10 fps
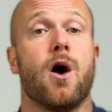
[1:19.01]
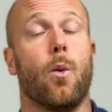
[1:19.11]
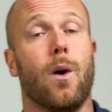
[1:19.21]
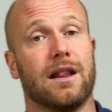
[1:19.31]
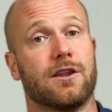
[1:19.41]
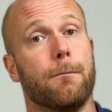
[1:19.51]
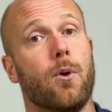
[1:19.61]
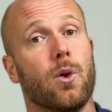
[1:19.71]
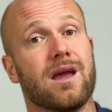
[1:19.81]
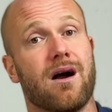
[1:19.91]
while the
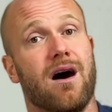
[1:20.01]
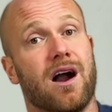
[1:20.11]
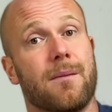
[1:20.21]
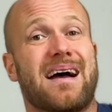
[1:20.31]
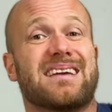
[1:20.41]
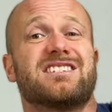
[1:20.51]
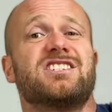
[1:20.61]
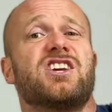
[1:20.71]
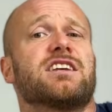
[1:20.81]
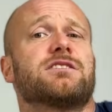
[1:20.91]
pulling arm has
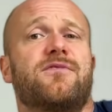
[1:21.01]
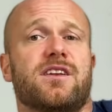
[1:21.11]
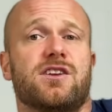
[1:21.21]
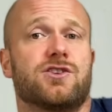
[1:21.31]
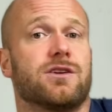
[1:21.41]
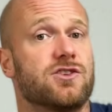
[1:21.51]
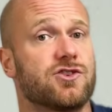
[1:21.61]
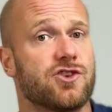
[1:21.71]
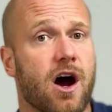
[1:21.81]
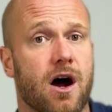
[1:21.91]
just finished its
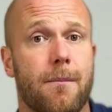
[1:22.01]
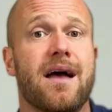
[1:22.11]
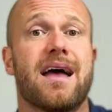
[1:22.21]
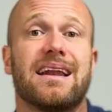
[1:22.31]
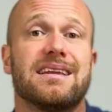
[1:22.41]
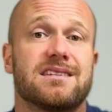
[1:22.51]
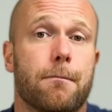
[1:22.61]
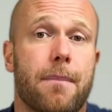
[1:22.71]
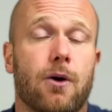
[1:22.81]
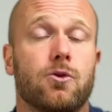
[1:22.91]
job and is
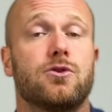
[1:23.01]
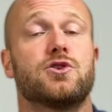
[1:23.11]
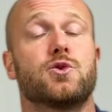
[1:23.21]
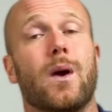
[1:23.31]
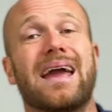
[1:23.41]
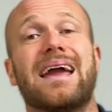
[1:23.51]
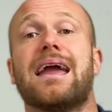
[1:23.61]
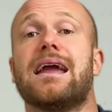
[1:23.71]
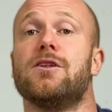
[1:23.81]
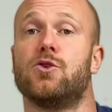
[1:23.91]
about to swing
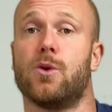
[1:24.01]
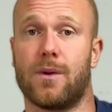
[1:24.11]
into a